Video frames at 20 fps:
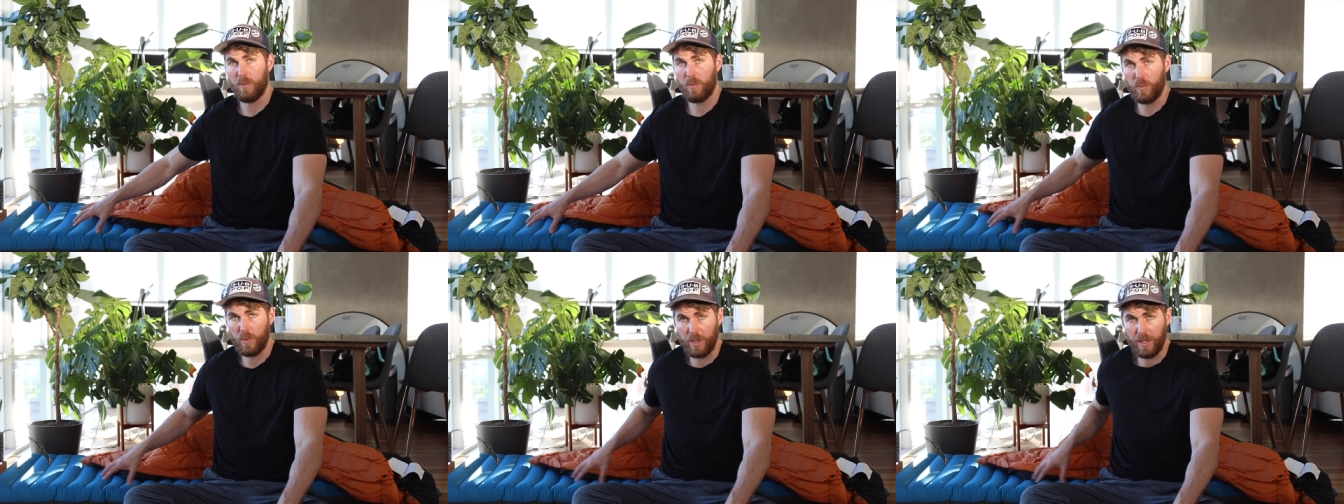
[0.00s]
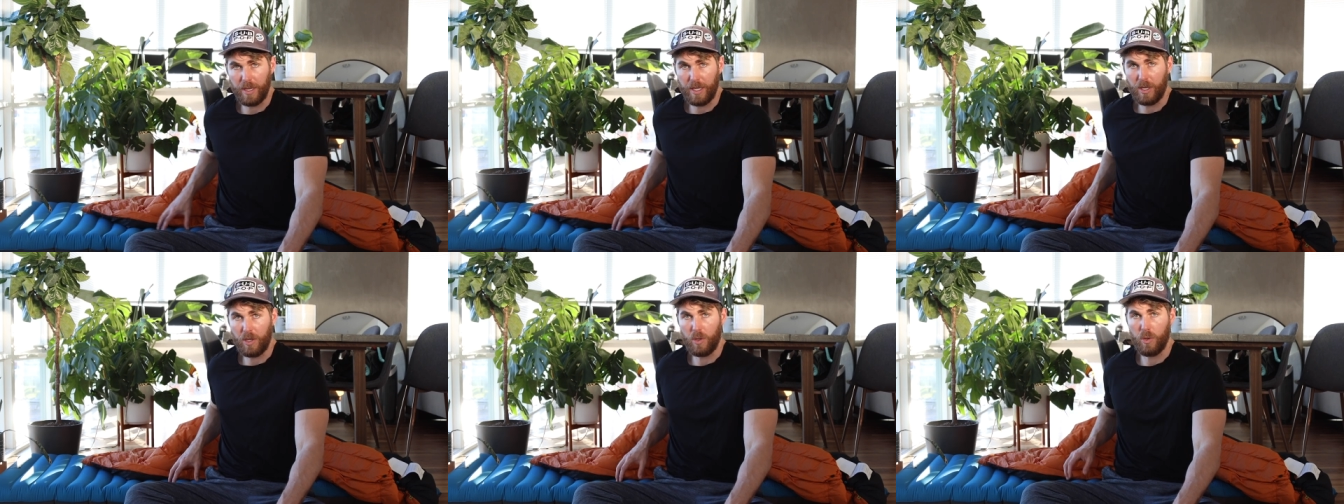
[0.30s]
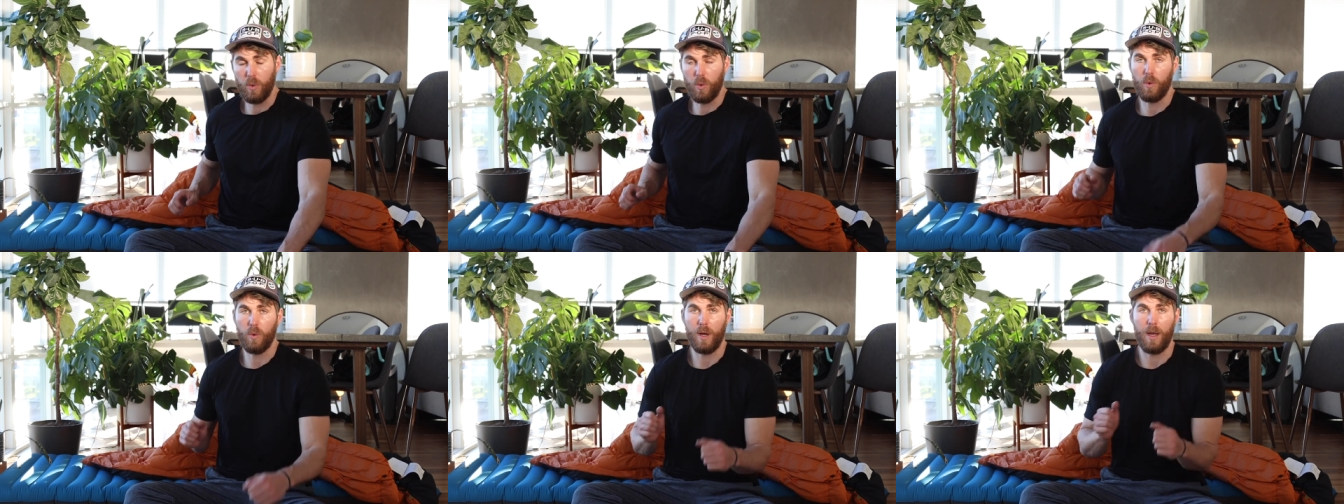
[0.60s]
really
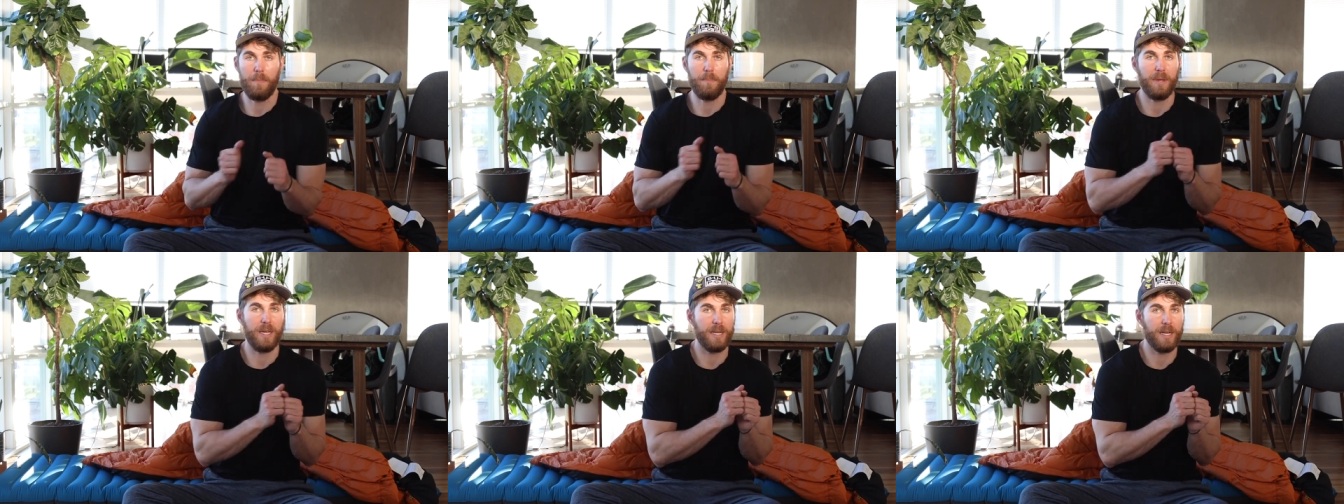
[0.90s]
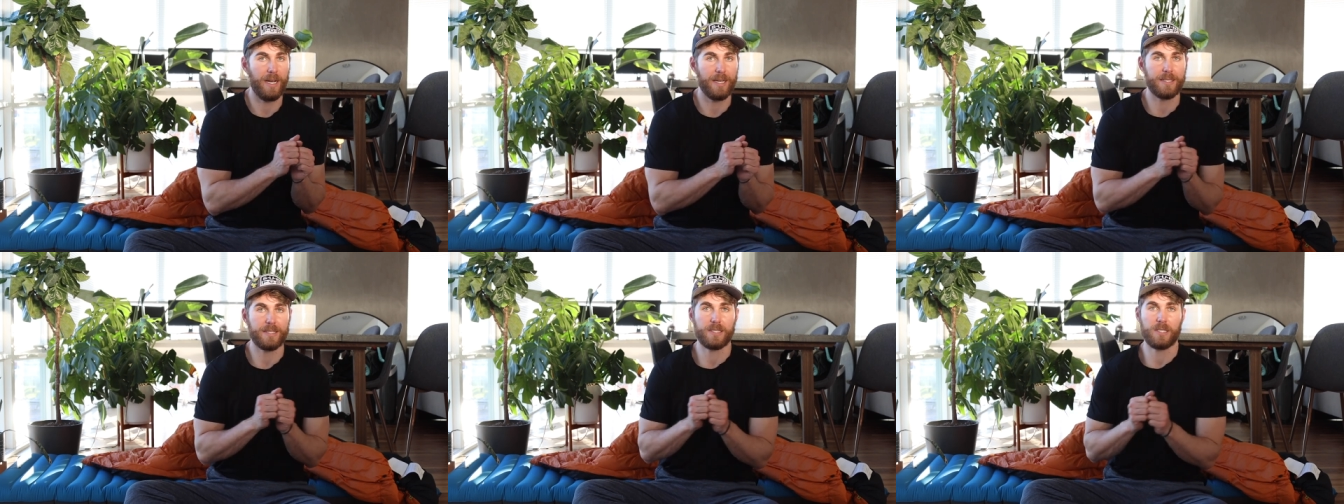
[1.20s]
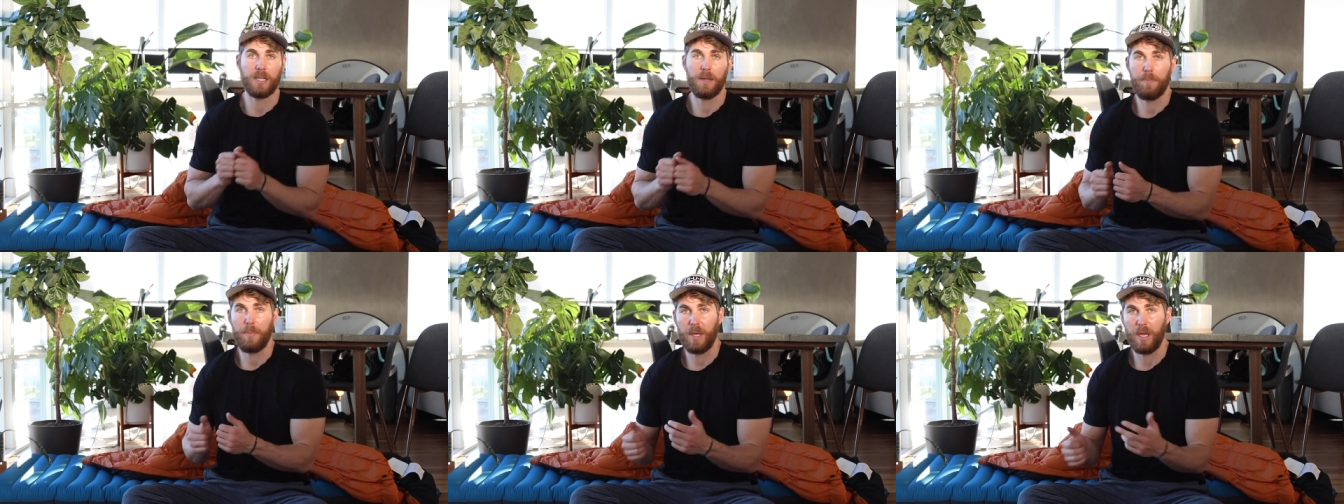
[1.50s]
cool and me not
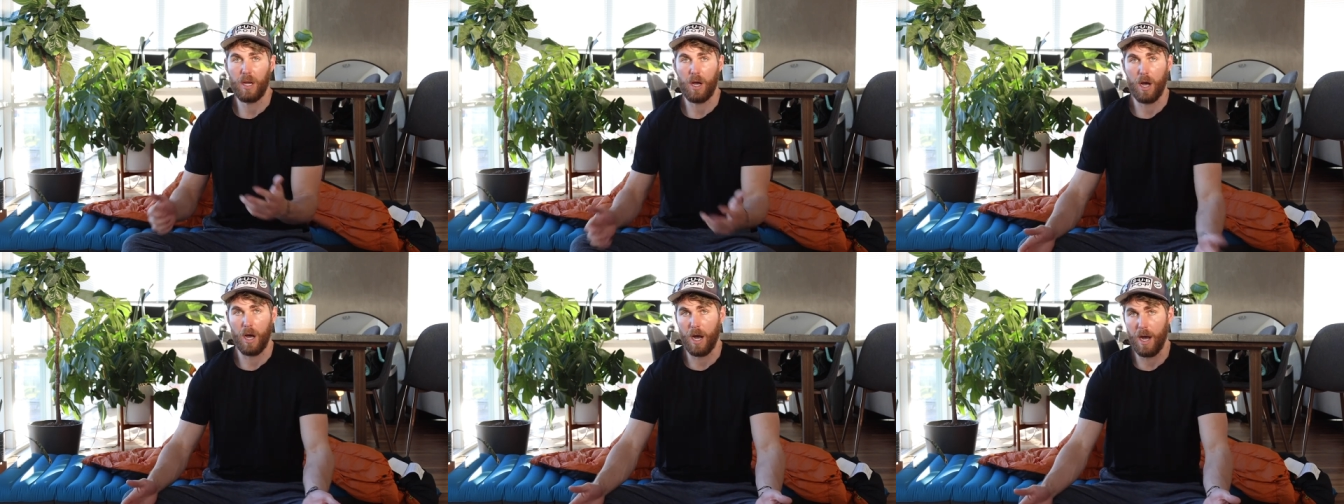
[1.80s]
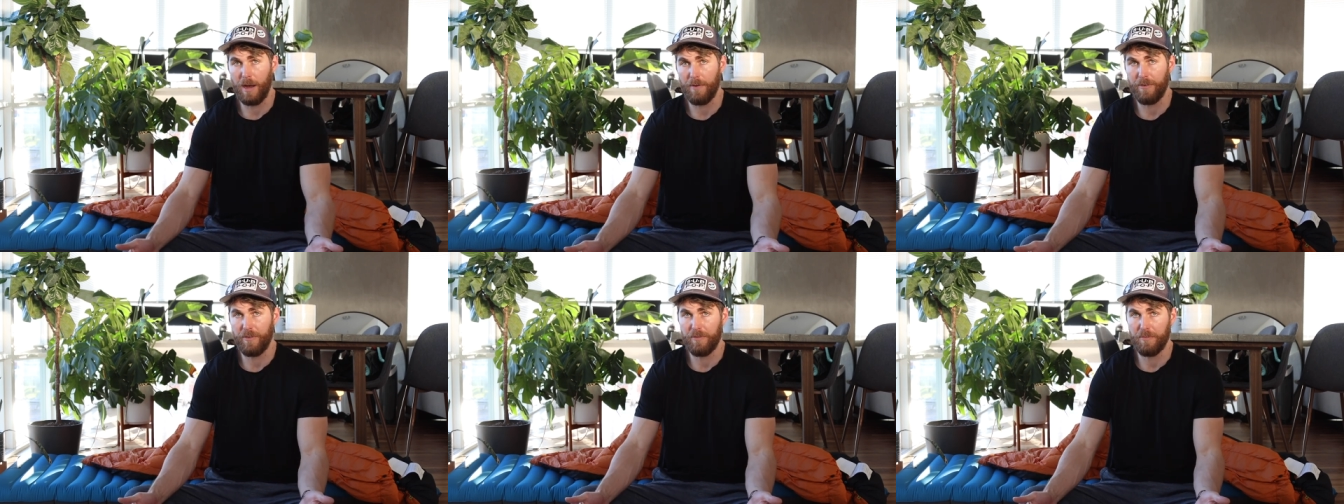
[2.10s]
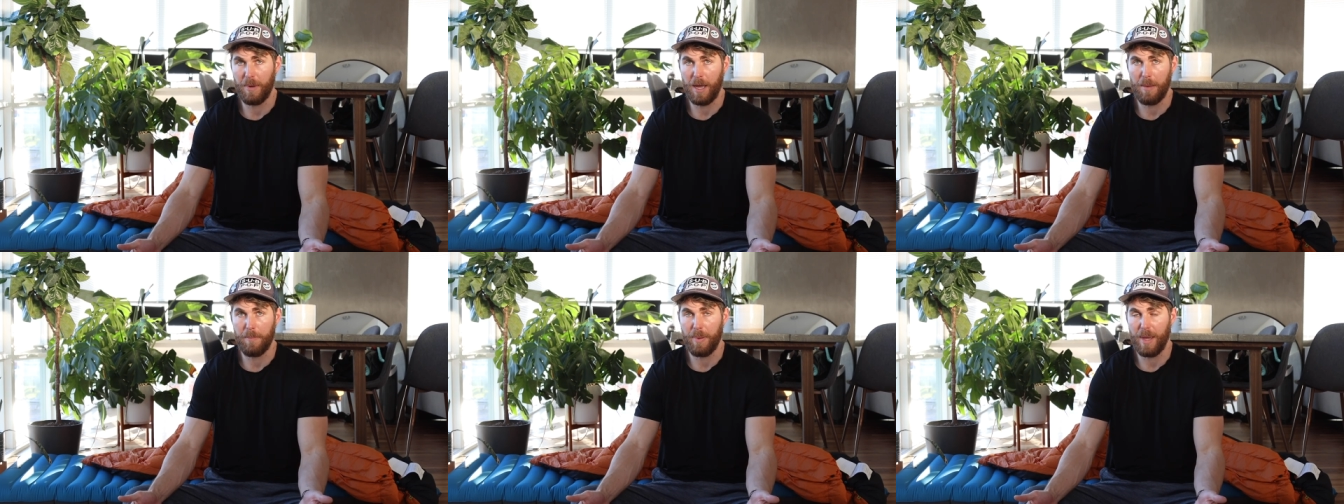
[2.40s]
slipping off of
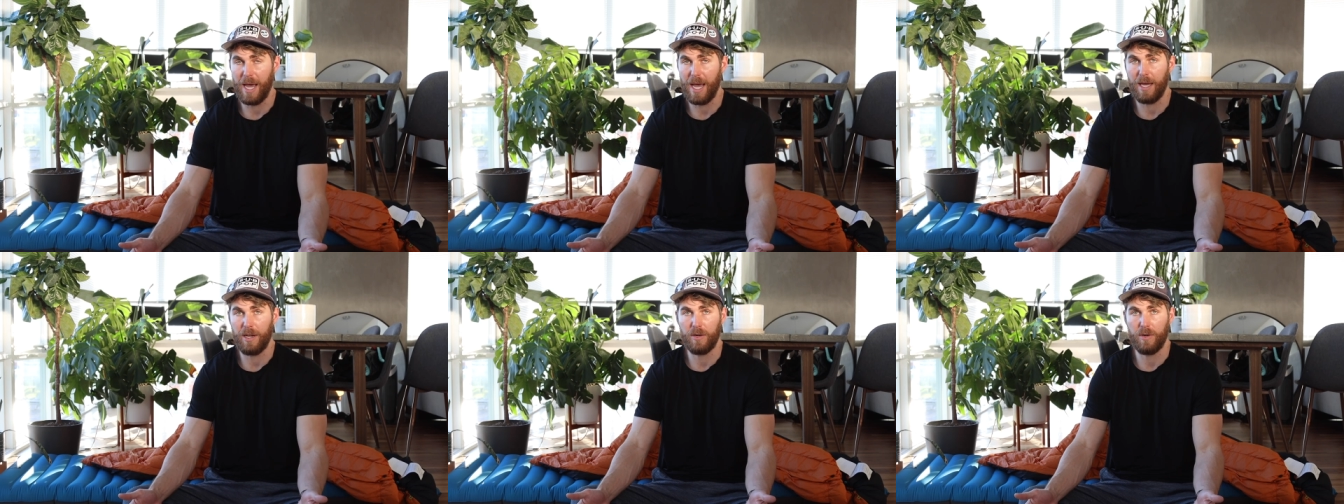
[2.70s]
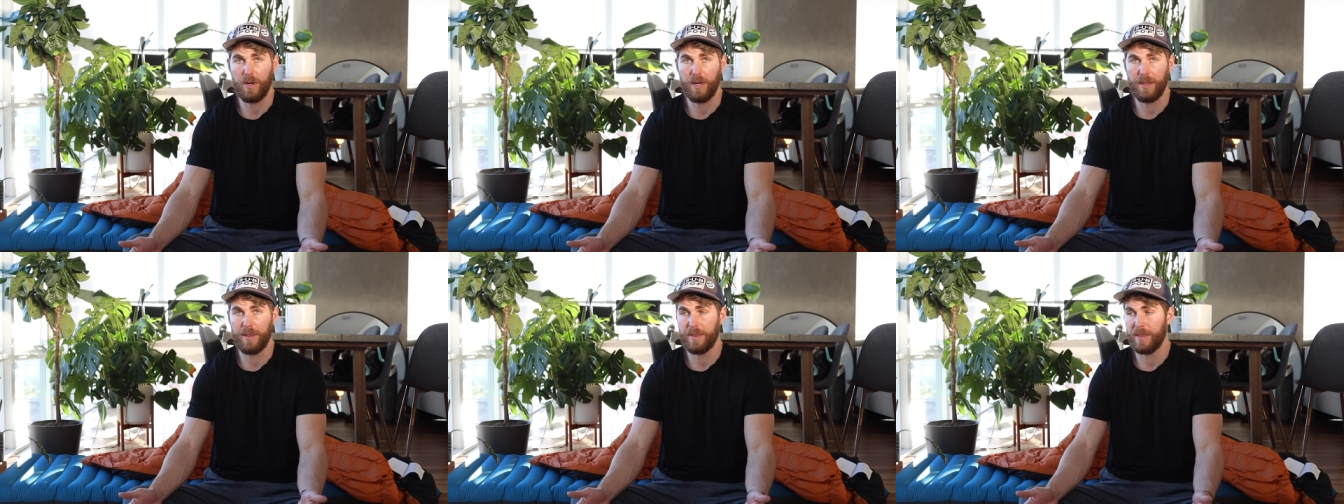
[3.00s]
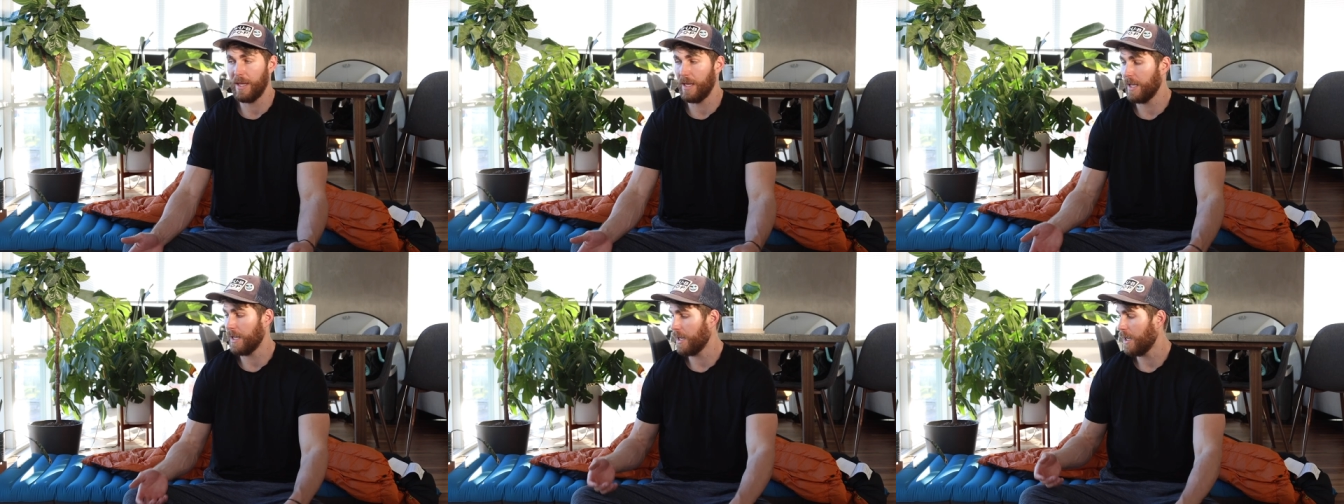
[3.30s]
my pad or
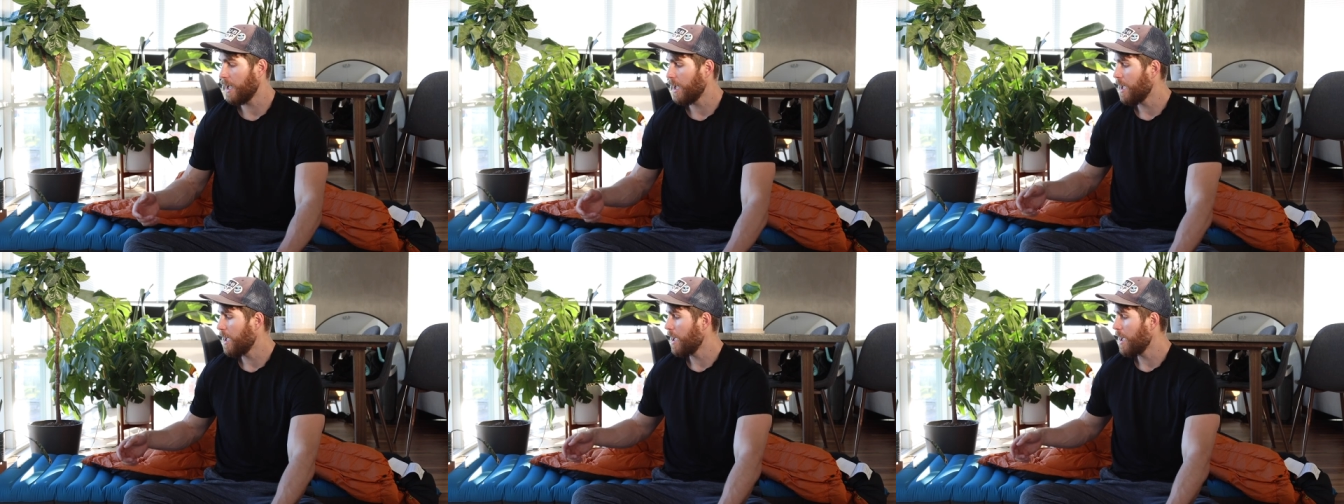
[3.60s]
anything,